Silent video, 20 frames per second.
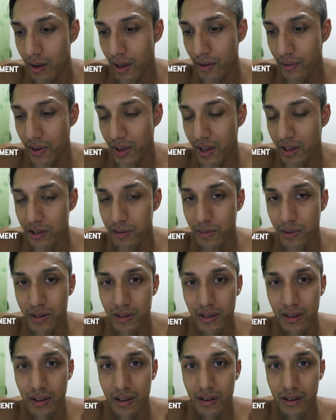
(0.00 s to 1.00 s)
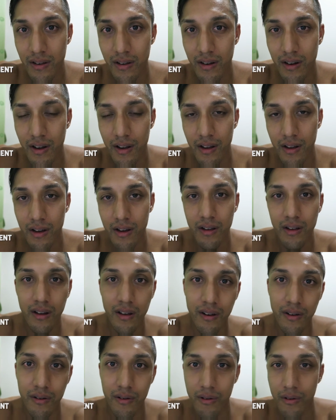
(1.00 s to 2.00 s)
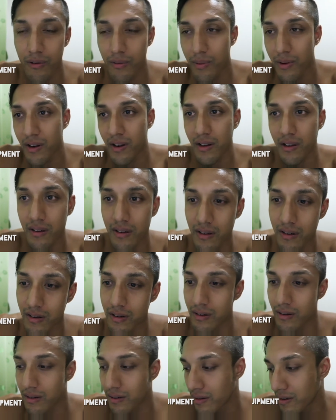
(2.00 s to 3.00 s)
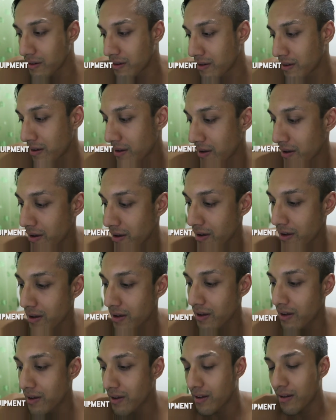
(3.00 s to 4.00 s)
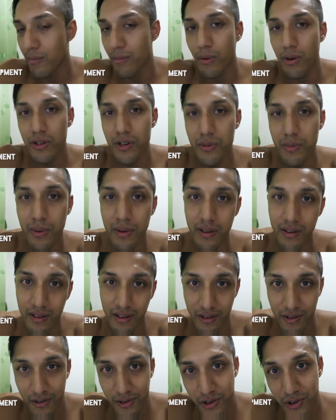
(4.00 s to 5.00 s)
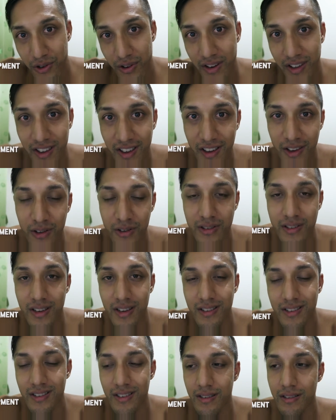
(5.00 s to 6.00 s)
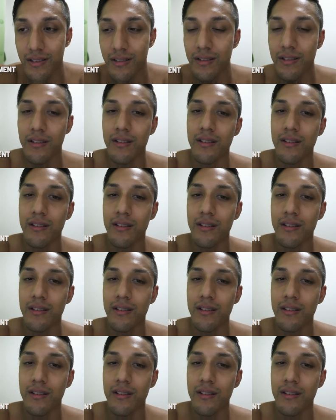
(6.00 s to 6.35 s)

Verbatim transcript: if it gets busy then I, I don't know, it would be like a a mosh pit, you know, trying to get your sets in.